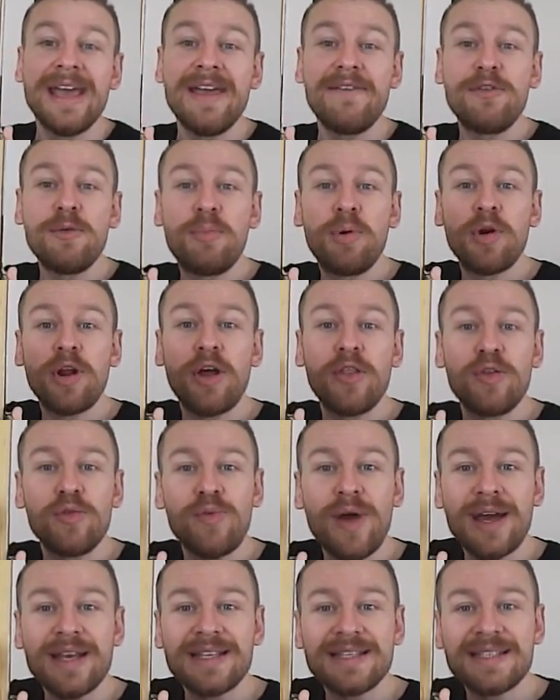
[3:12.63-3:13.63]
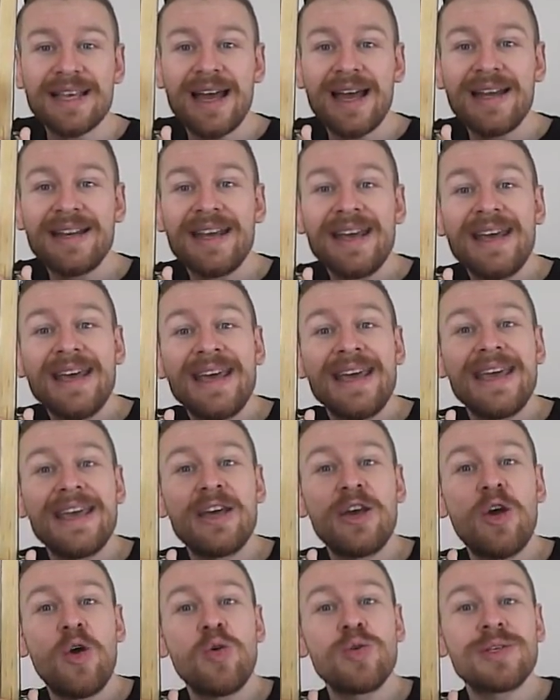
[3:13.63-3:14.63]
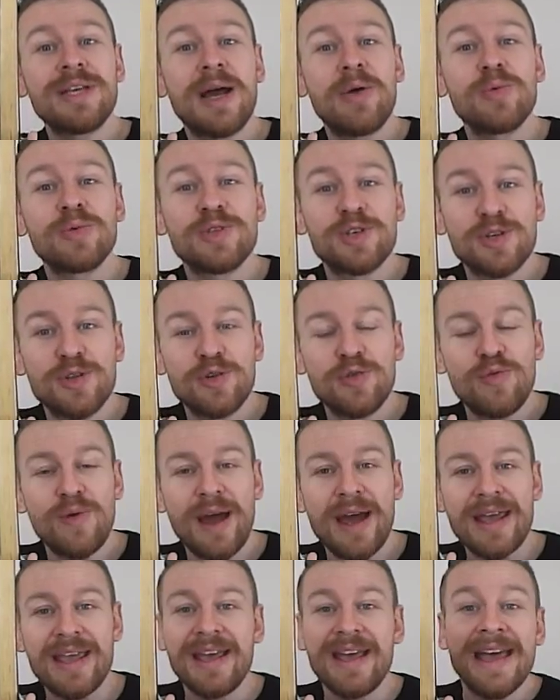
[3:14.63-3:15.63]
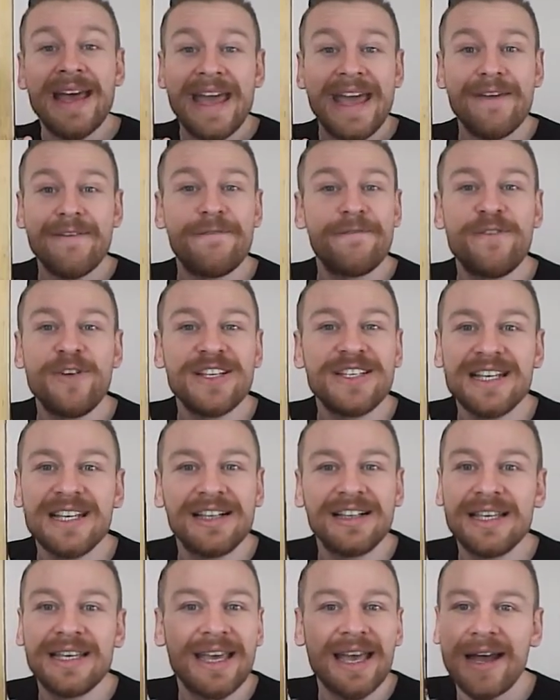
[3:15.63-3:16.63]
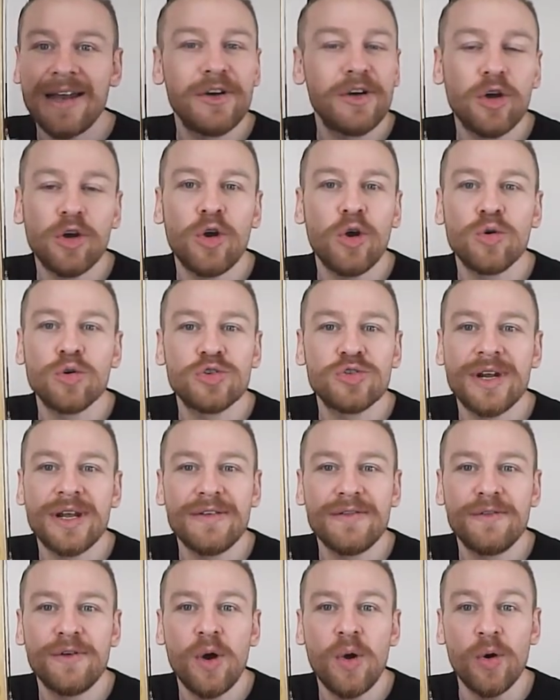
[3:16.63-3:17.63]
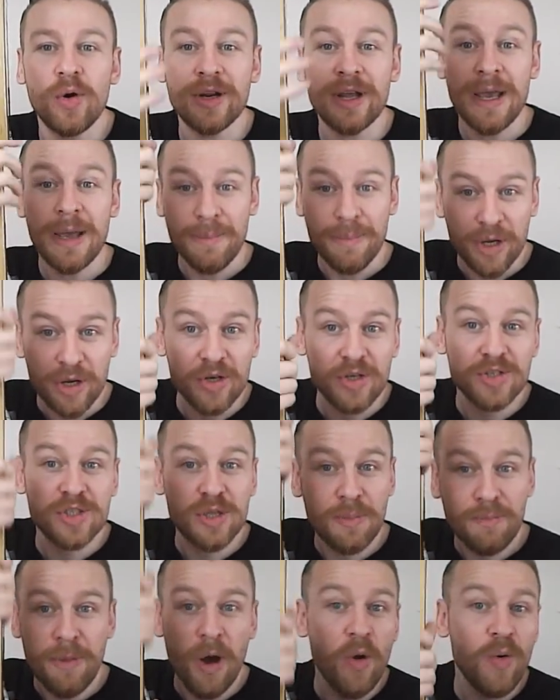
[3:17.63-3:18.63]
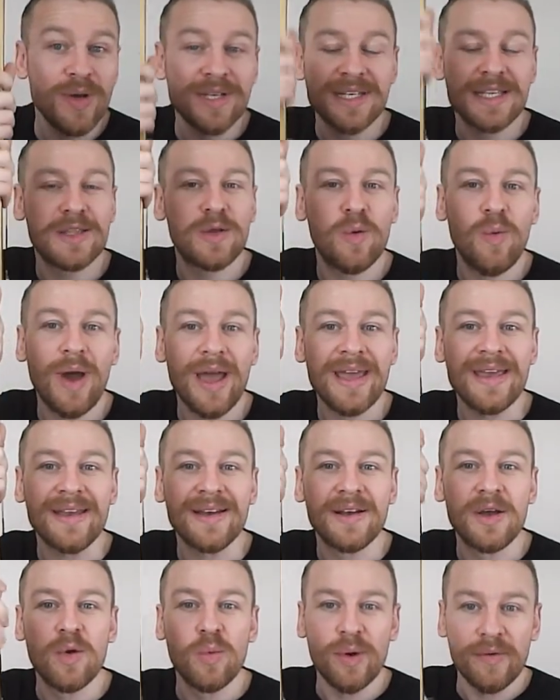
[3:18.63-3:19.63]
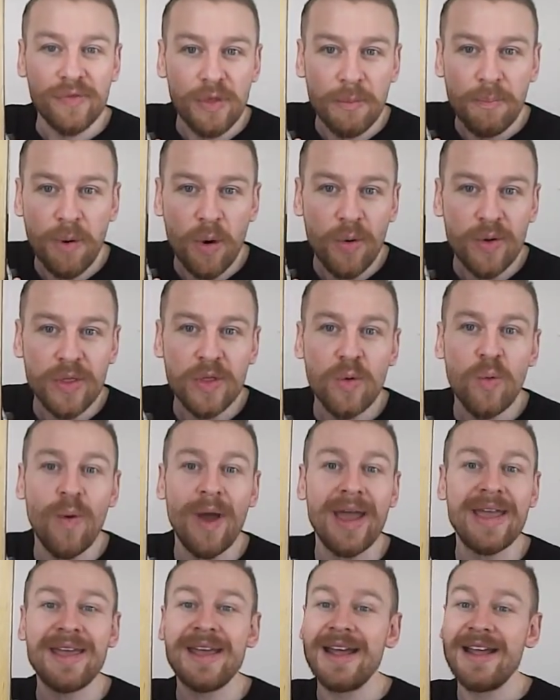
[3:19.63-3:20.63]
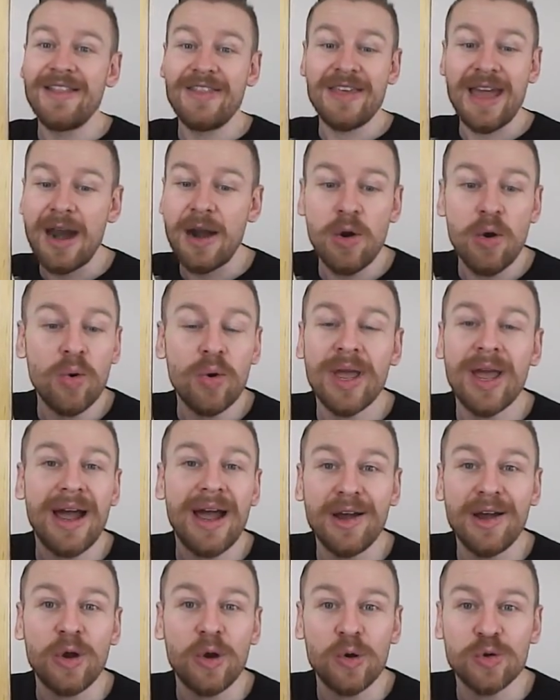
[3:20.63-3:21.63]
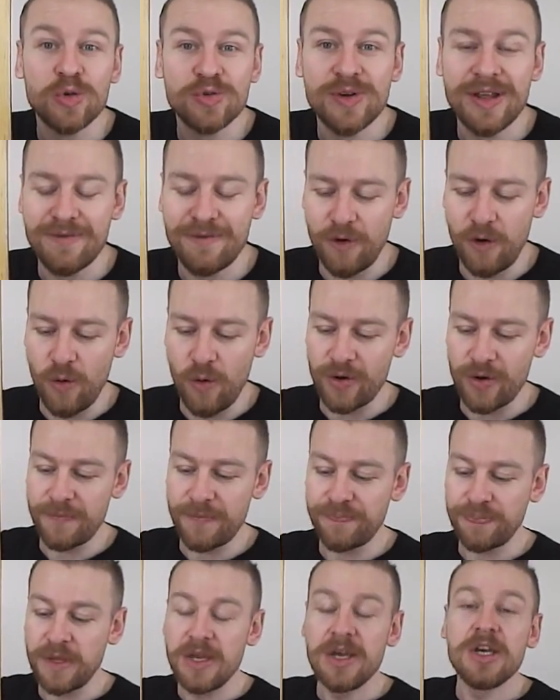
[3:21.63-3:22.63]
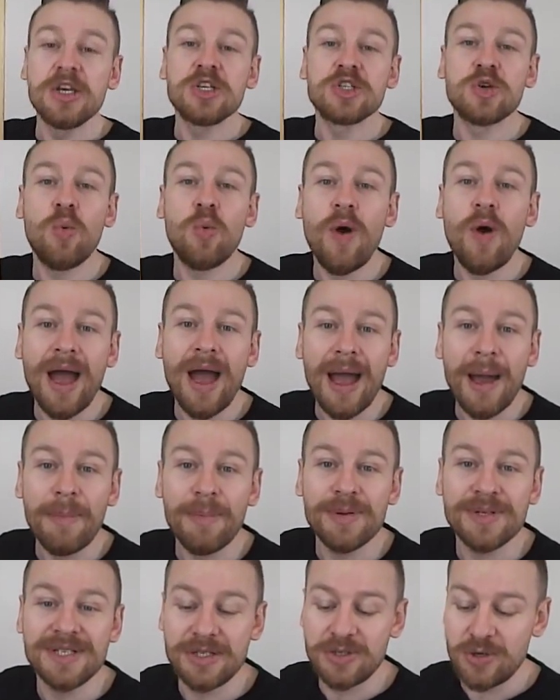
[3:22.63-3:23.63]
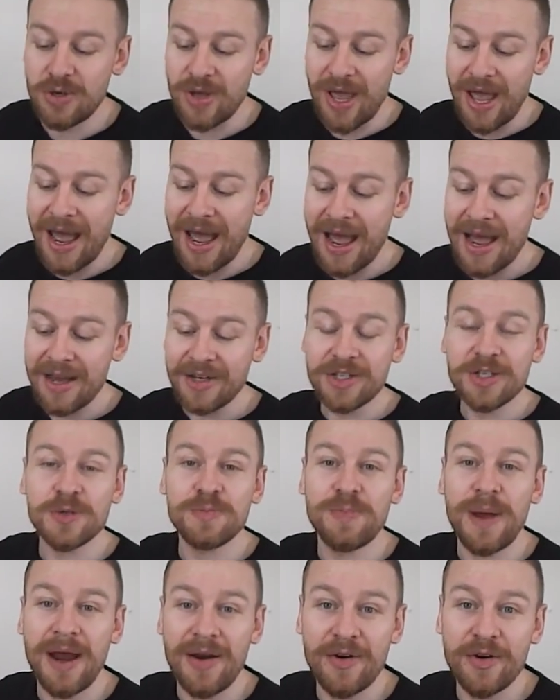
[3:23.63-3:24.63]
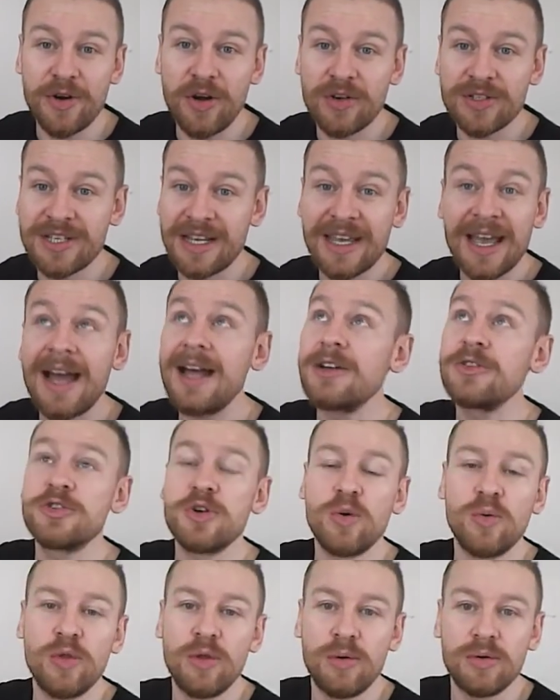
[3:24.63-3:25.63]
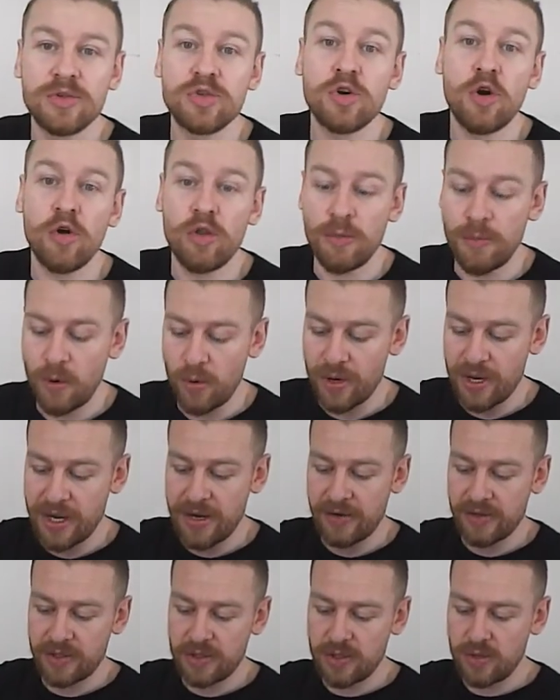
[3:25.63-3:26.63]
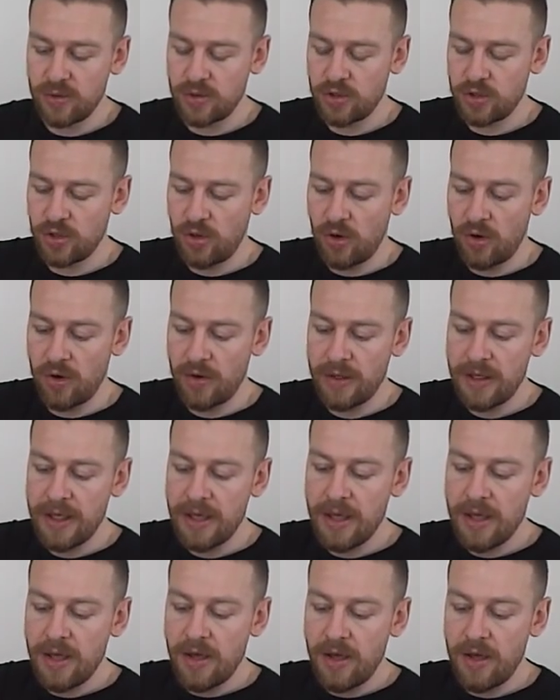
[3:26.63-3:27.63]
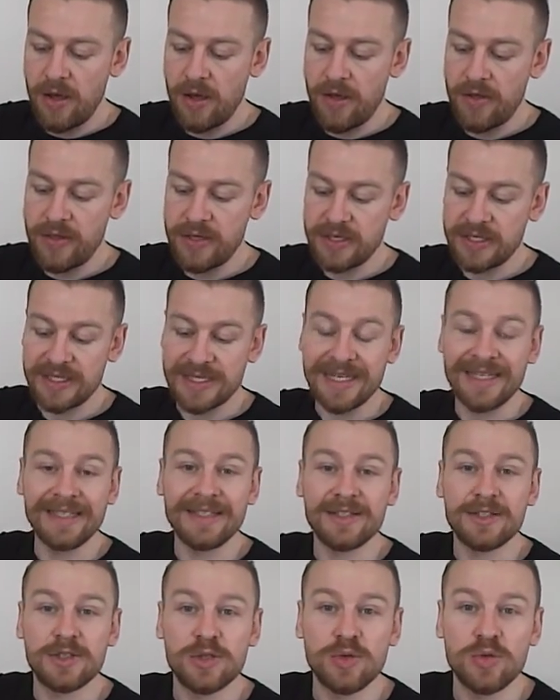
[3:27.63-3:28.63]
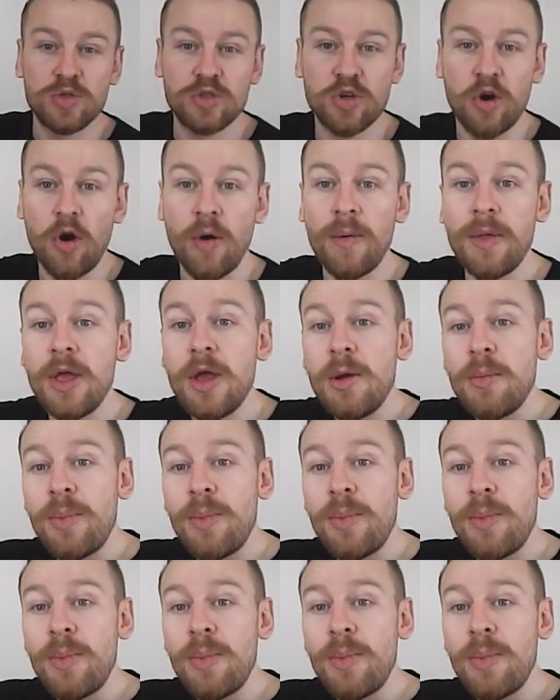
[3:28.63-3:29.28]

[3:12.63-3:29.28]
If you put it on the right side, it goes out to the right. It physically cannot go straight forward because the bow is in the way. With the bow in the way, the arrow can't go straight forward. So what happens is you get Archer's paradox. I can't draw the bow in here, it's too short. This ceiling's too short.